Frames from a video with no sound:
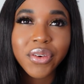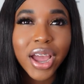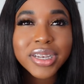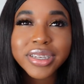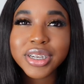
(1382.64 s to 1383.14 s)

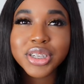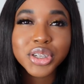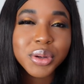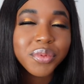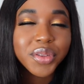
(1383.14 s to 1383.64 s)
finding a
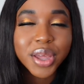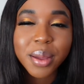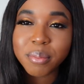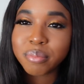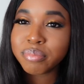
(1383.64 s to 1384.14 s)
dupe for
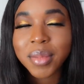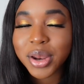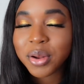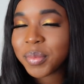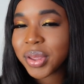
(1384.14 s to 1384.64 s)
them
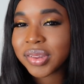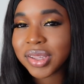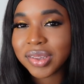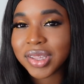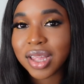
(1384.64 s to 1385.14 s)
might not be as
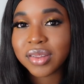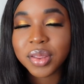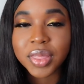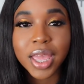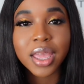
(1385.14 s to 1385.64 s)
easy as you
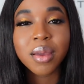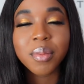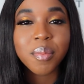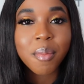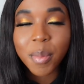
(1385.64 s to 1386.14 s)
think
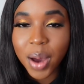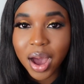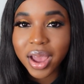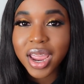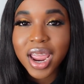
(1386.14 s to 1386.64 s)

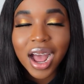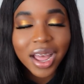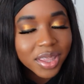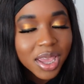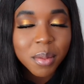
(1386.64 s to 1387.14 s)
but
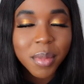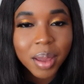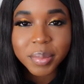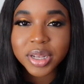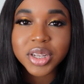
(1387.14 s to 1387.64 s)
I think it
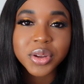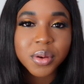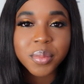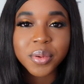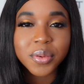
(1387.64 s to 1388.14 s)
might be
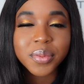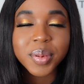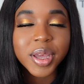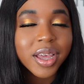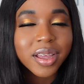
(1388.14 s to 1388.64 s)
doable
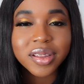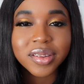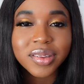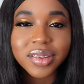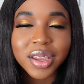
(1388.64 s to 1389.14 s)

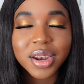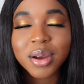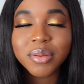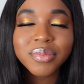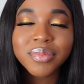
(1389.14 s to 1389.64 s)
because you
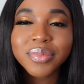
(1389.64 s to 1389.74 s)
know